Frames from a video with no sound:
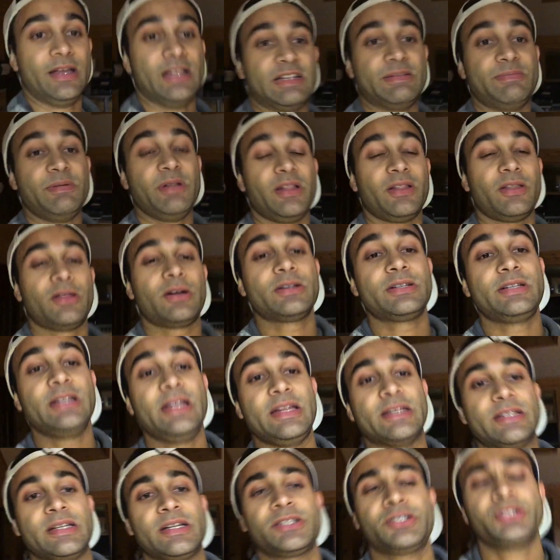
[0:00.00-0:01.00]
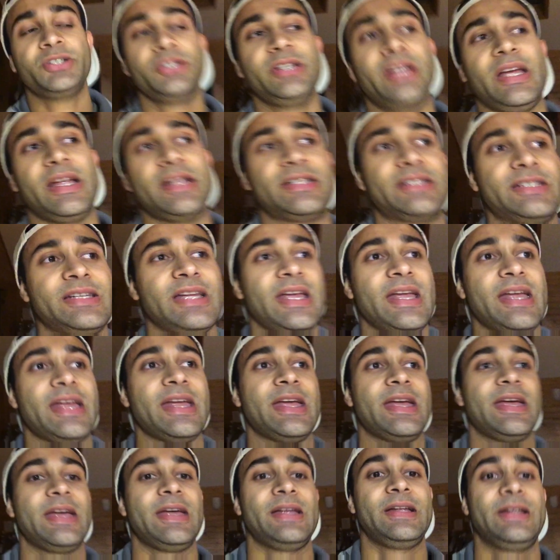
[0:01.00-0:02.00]
It's been a long day. It's actually, I'd
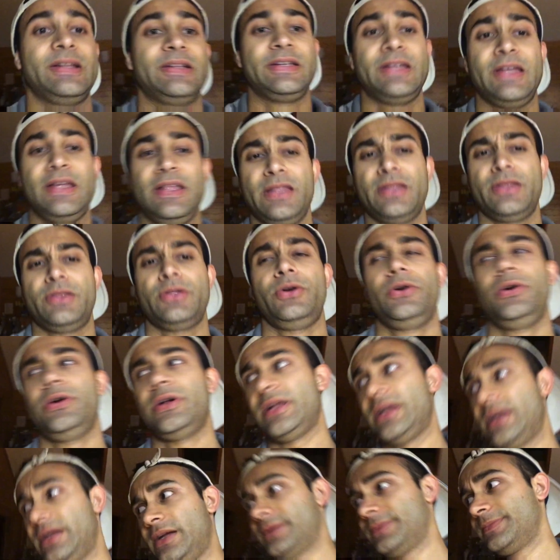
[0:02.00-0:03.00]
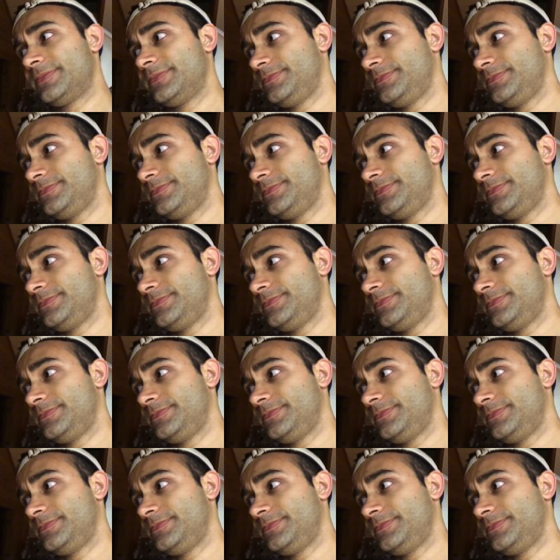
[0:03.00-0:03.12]
say 10:30.